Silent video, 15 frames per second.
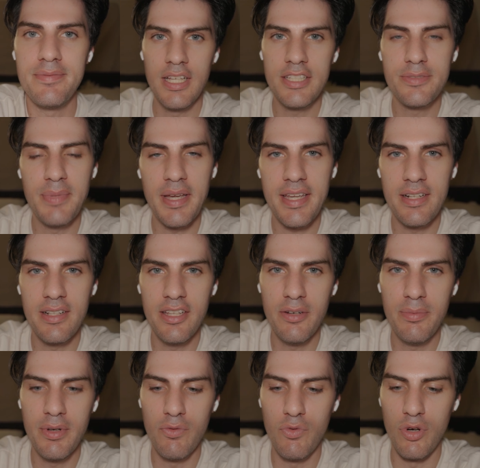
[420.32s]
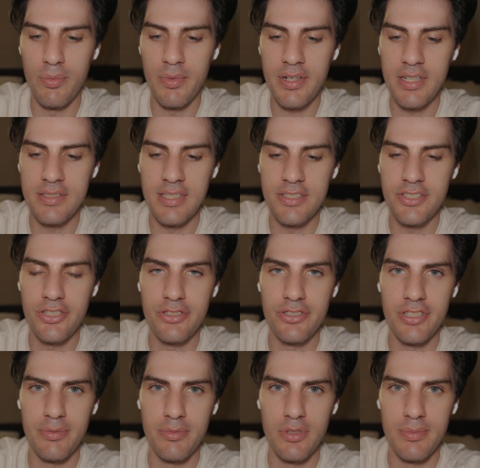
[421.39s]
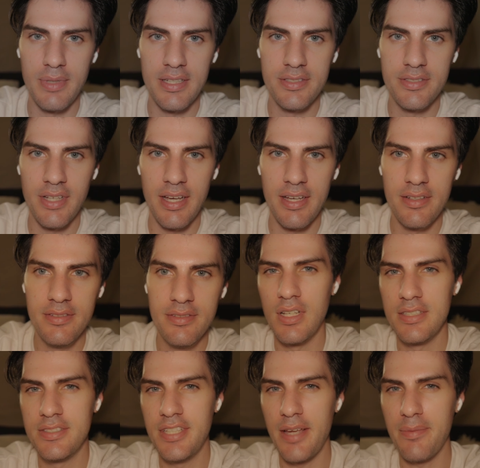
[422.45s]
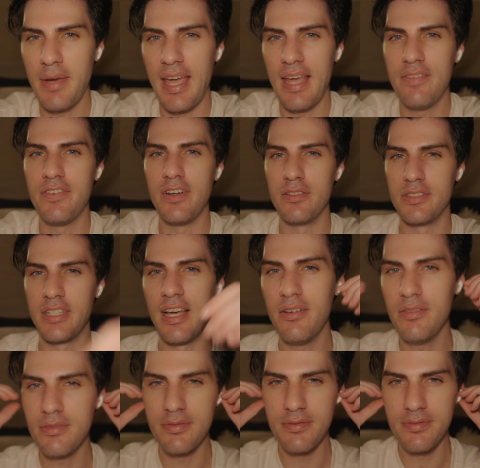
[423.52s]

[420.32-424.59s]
Let's make it a little bit warmer because that's usually more my style. Let's take my headphones out.